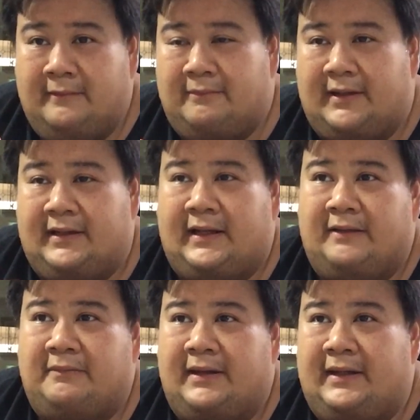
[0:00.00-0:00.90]

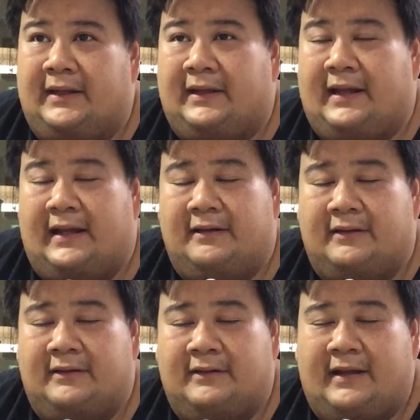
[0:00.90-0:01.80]
My
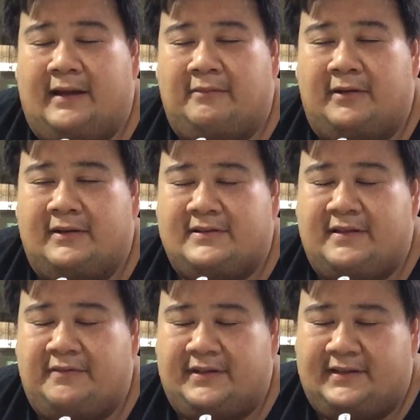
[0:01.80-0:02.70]
Canon camera
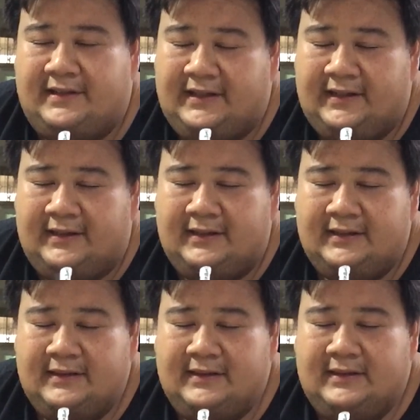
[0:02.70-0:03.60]
70D
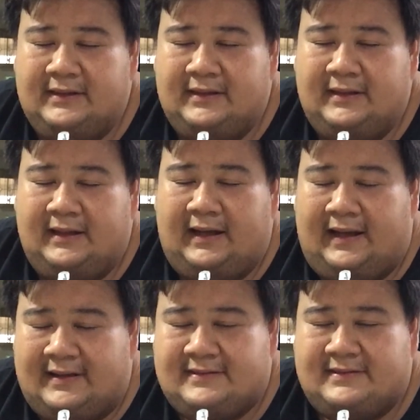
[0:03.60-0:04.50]

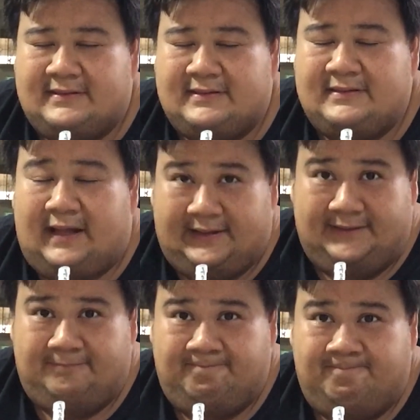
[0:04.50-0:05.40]
has died.